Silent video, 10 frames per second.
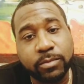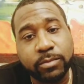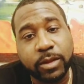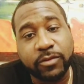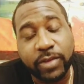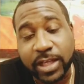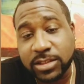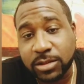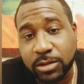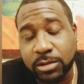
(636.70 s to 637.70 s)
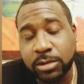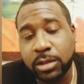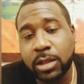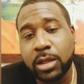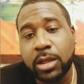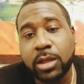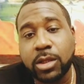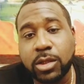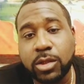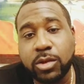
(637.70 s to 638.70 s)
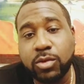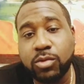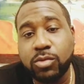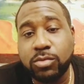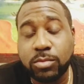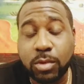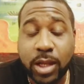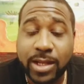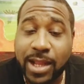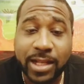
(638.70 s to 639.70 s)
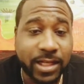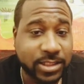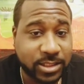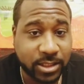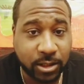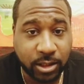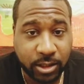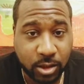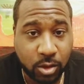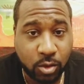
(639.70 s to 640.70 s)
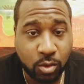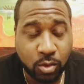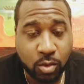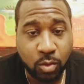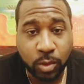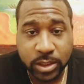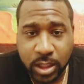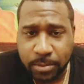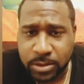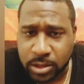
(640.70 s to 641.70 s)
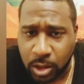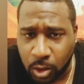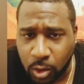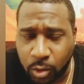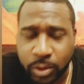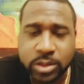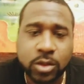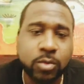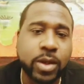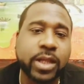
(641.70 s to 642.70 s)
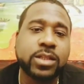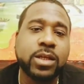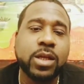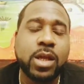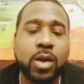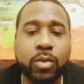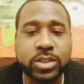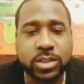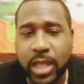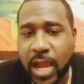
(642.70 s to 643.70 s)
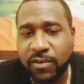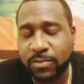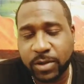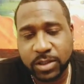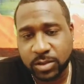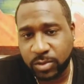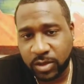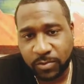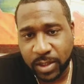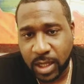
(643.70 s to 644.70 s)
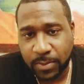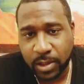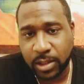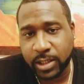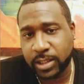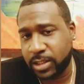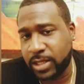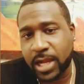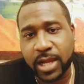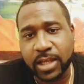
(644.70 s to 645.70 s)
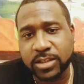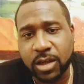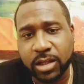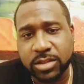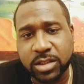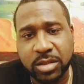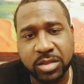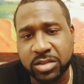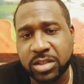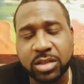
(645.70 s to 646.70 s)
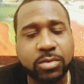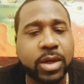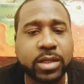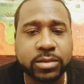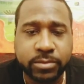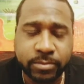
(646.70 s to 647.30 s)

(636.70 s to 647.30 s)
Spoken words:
investor, you might not necessarily know what's up to code, what's correct, and what's the average person wouldn't have been able to look at the deck I saw and say, this is incorrect.